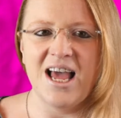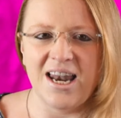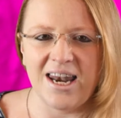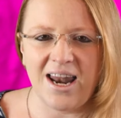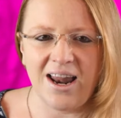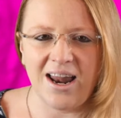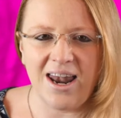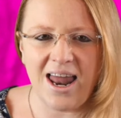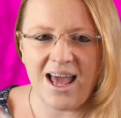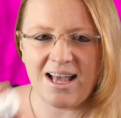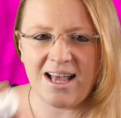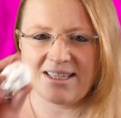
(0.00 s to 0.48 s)

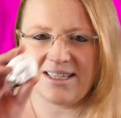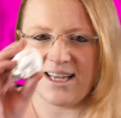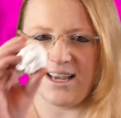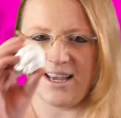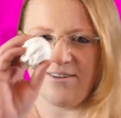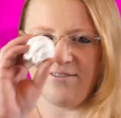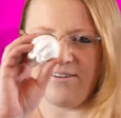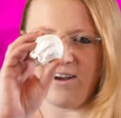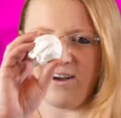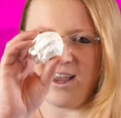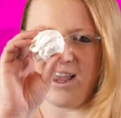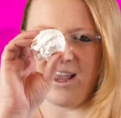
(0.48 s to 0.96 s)
Now let's
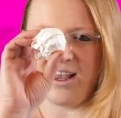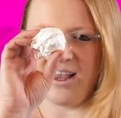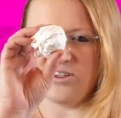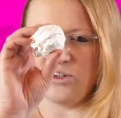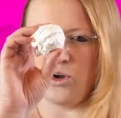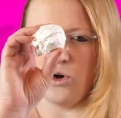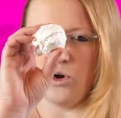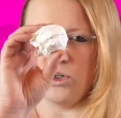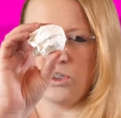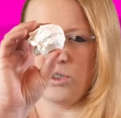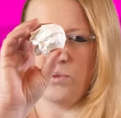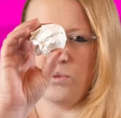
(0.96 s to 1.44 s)
see if I can
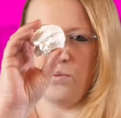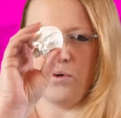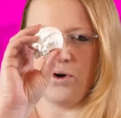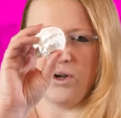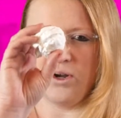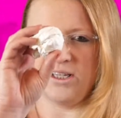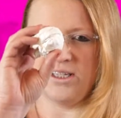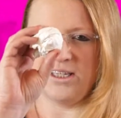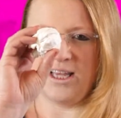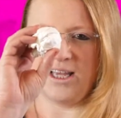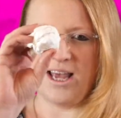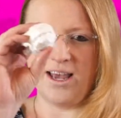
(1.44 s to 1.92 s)
score some
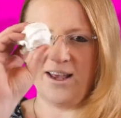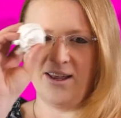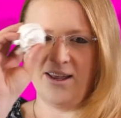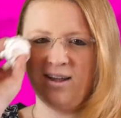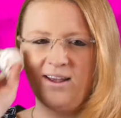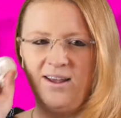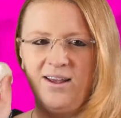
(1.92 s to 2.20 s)
points here.